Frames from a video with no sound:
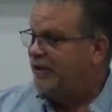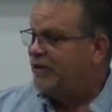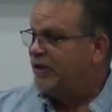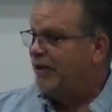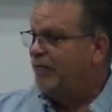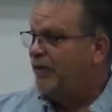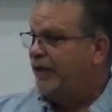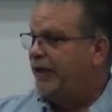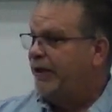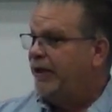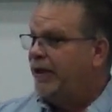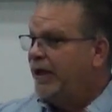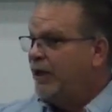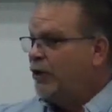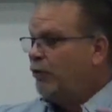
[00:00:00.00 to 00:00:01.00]
needs something,
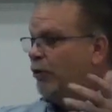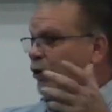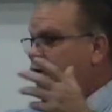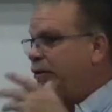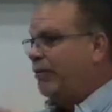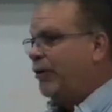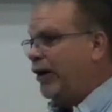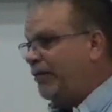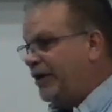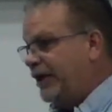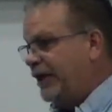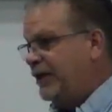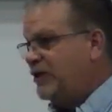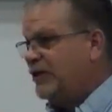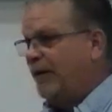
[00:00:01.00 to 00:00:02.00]
the road
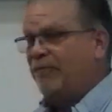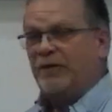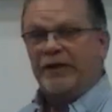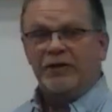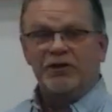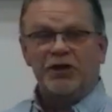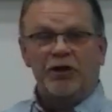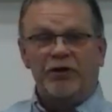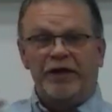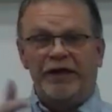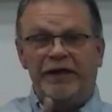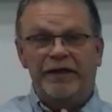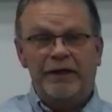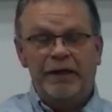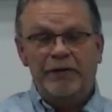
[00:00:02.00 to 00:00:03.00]
department needs something,
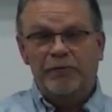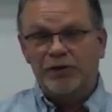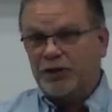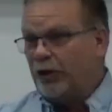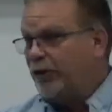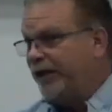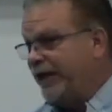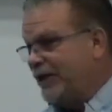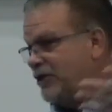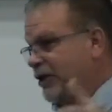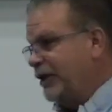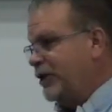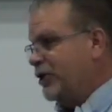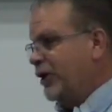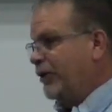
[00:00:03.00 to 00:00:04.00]
zoning is
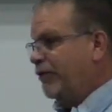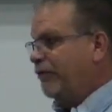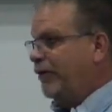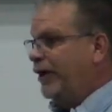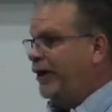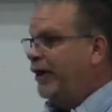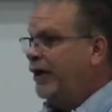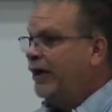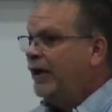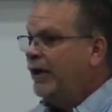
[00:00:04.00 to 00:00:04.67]
in the general fund.